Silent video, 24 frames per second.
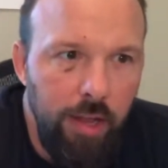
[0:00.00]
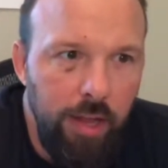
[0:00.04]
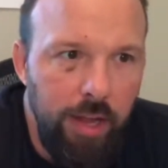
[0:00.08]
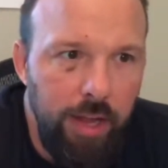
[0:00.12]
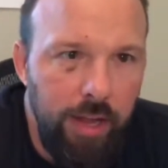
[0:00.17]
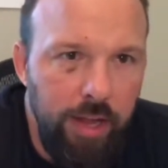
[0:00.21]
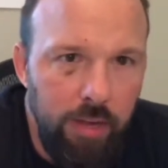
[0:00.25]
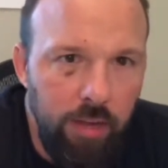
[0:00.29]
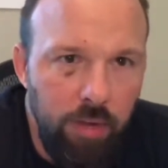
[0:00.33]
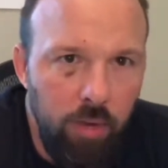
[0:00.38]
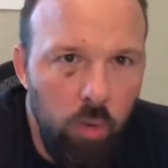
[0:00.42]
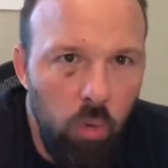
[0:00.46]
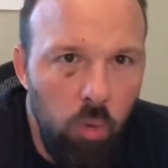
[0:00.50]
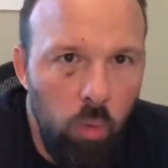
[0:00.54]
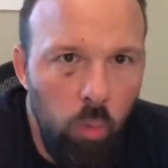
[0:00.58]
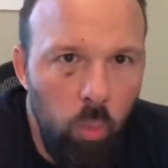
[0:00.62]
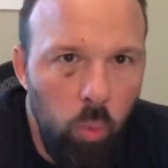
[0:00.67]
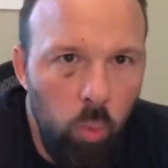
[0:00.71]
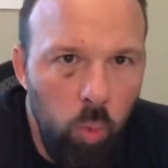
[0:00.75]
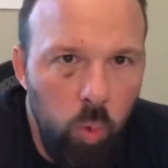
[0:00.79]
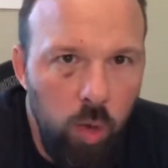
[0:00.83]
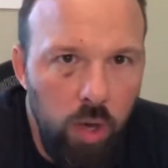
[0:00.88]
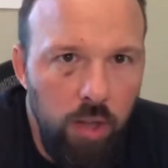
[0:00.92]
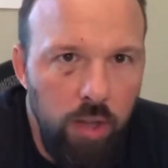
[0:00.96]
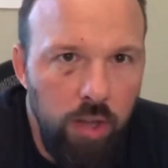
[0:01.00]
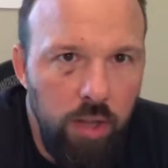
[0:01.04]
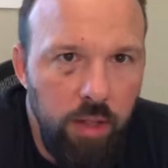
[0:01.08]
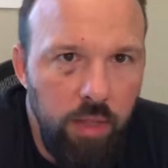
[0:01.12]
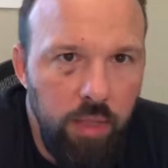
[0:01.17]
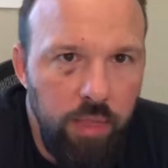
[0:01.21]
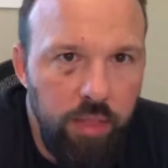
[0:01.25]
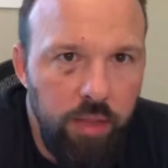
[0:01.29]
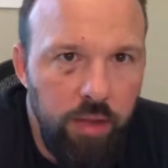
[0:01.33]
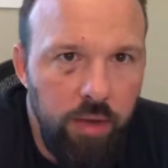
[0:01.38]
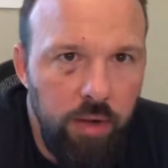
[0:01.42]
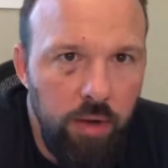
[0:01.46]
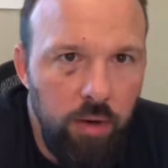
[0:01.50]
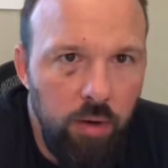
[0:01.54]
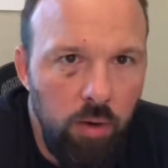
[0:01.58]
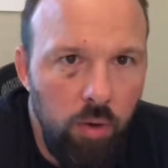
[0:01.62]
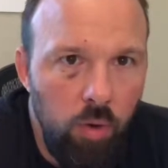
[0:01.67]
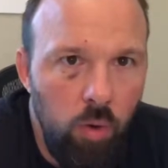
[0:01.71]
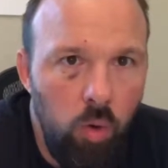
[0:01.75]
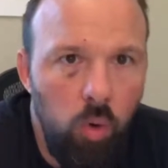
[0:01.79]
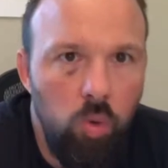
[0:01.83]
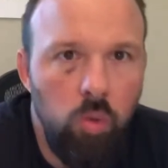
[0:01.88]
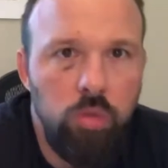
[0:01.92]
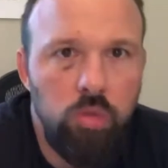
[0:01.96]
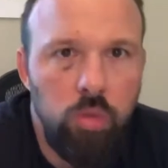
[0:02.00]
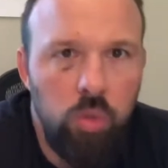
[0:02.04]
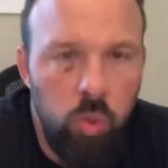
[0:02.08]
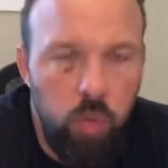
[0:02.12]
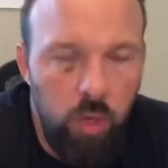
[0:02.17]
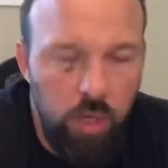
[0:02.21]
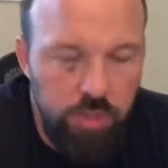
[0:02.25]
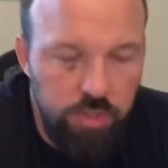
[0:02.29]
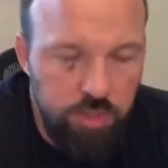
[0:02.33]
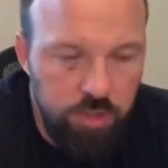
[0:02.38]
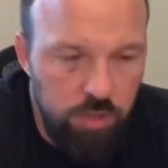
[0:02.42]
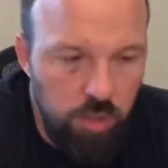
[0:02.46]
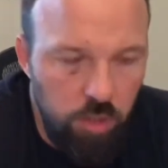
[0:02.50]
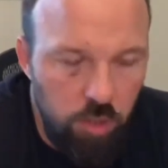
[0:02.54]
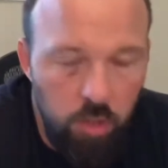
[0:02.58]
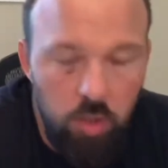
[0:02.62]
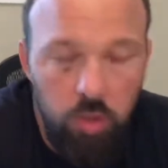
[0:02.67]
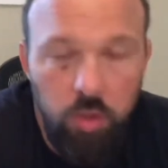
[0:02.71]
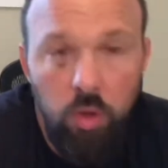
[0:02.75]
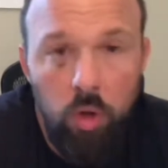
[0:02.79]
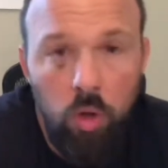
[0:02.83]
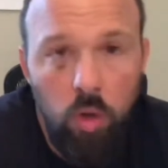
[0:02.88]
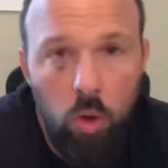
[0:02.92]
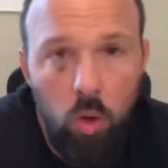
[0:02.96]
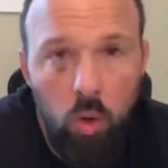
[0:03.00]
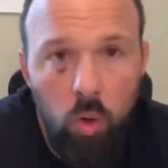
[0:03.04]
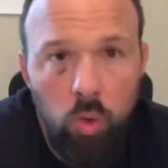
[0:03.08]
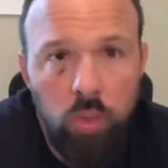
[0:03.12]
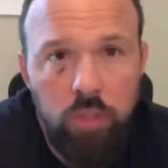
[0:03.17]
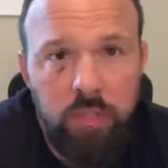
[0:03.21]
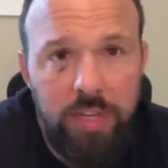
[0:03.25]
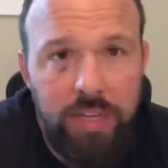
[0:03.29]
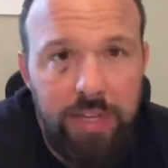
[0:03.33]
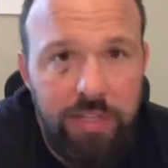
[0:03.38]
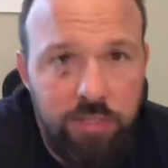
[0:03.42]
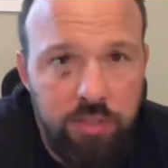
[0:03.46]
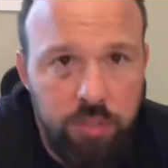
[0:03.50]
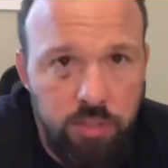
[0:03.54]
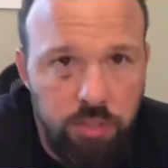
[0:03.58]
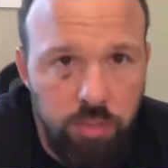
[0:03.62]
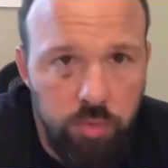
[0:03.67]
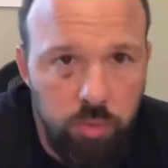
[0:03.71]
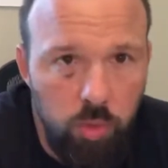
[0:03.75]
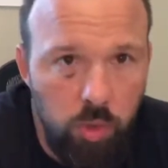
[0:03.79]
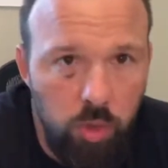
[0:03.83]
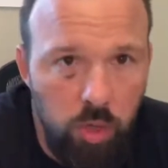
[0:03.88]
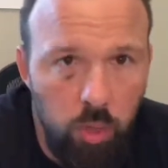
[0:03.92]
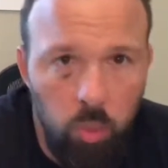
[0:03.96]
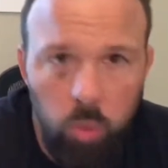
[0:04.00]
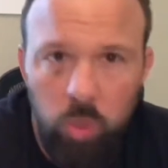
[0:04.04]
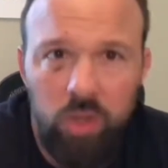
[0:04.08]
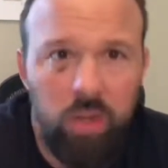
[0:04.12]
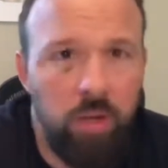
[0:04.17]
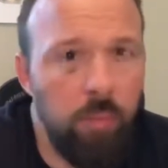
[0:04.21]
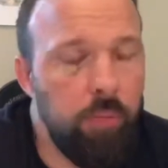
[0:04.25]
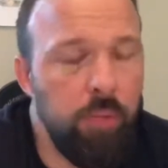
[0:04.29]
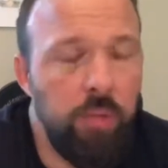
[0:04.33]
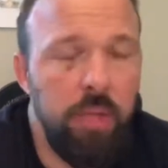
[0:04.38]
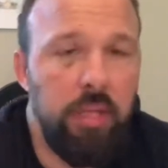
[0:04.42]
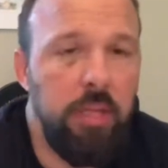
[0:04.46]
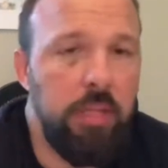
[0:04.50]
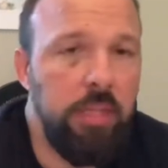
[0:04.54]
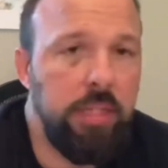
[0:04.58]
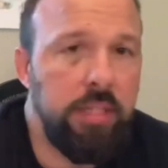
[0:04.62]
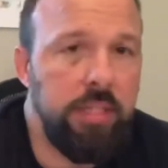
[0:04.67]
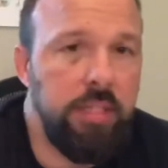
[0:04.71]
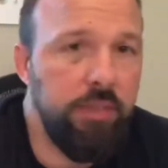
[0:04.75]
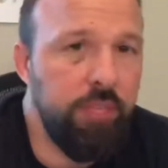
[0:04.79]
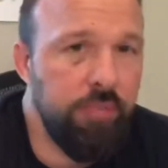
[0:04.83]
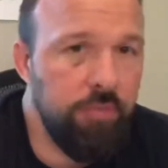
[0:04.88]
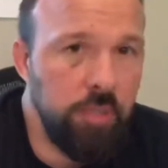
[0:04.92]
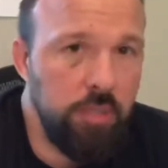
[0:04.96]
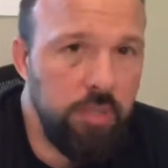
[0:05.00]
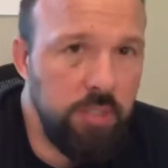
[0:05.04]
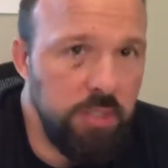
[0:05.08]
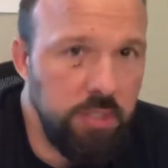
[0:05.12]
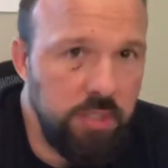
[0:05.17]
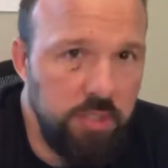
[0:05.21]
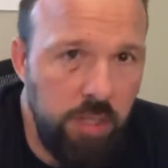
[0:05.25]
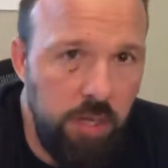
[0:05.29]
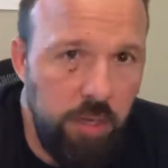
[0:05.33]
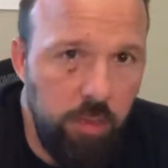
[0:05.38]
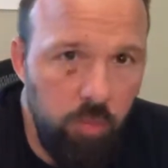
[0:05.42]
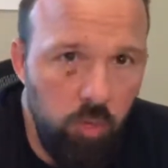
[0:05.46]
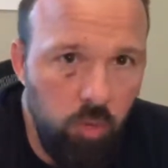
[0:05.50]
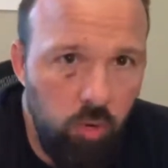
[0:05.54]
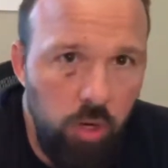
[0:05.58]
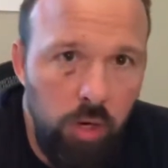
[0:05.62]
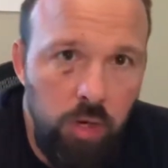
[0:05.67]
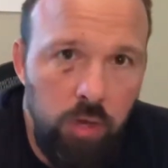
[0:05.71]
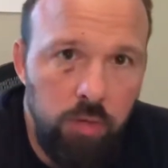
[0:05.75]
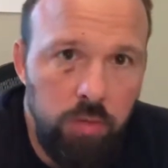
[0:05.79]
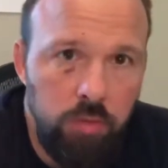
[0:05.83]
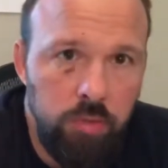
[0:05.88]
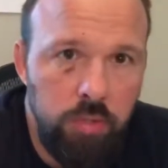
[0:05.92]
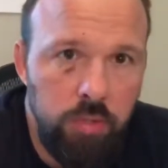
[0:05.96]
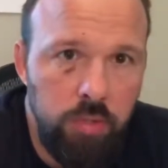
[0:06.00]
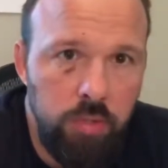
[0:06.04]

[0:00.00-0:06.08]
and what their old question or their old answers were were completely different this time around.